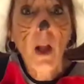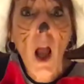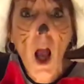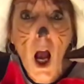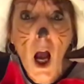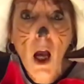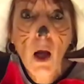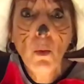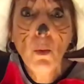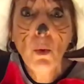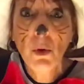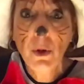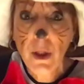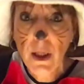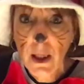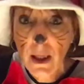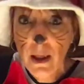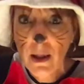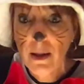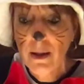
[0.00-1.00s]
I will
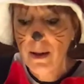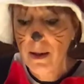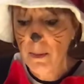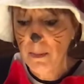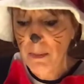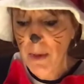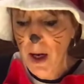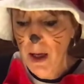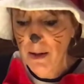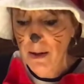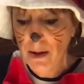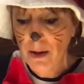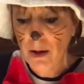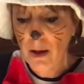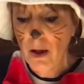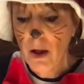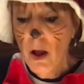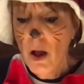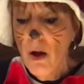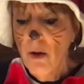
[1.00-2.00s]
need some matzah
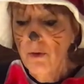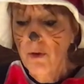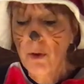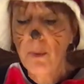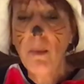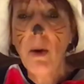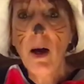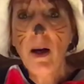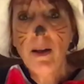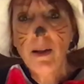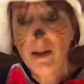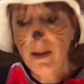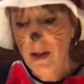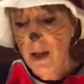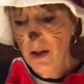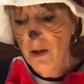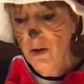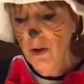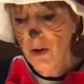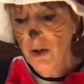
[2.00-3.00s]
for my
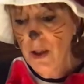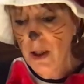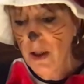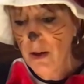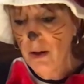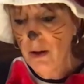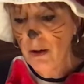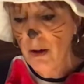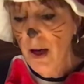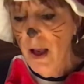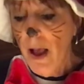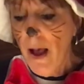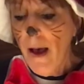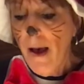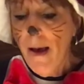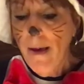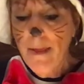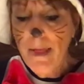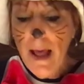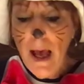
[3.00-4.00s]
Seder dinner,
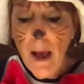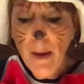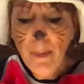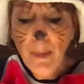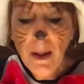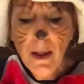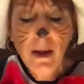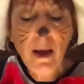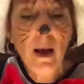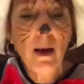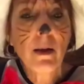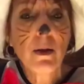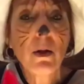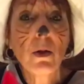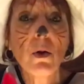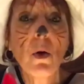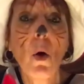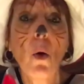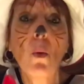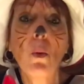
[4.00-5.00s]
and that begins
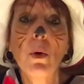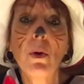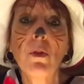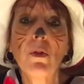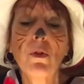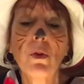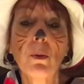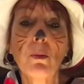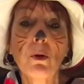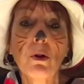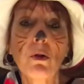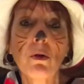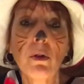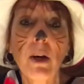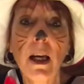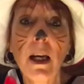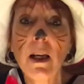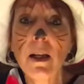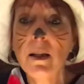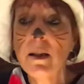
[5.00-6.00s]
with some
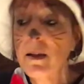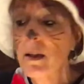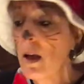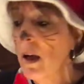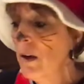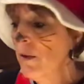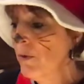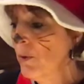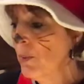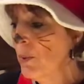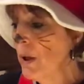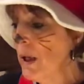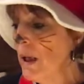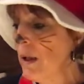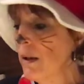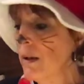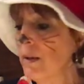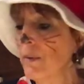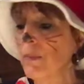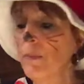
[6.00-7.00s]
grains of
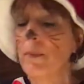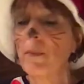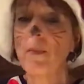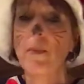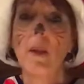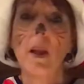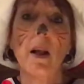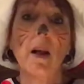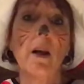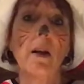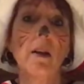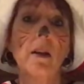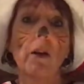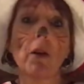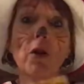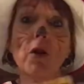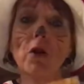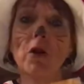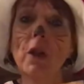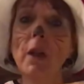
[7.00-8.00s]
wheat.
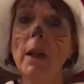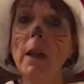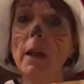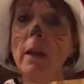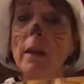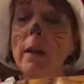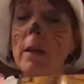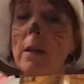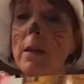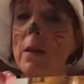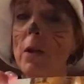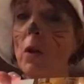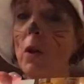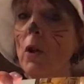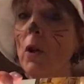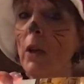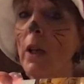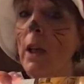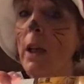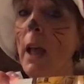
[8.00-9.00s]
There she is,
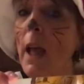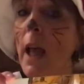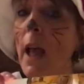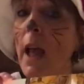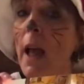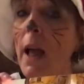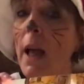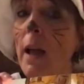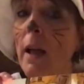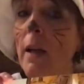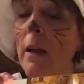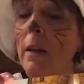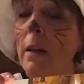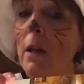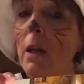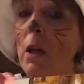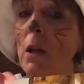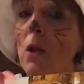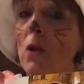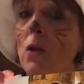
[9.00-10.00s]
looking ahead,
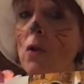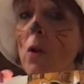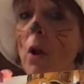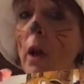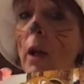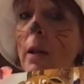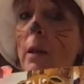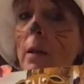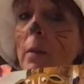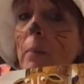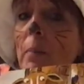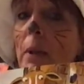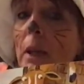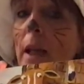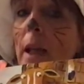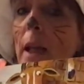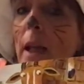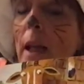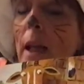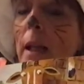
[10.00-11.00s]
trying to
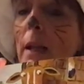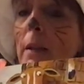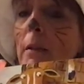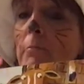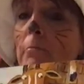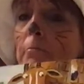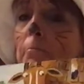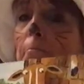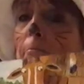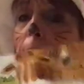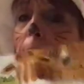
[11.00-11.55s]
plan.